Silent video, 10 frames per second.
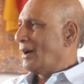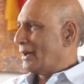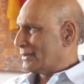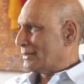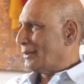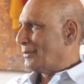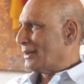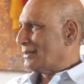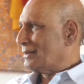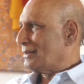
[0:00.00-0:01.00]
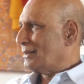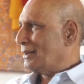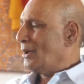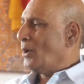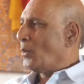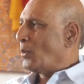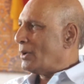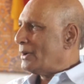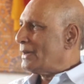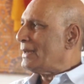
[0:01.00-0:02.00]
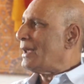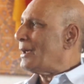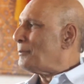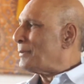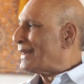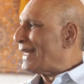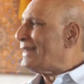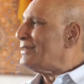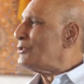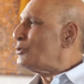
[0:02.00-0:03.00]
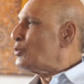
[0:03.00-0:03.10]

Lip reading: arthavat only applies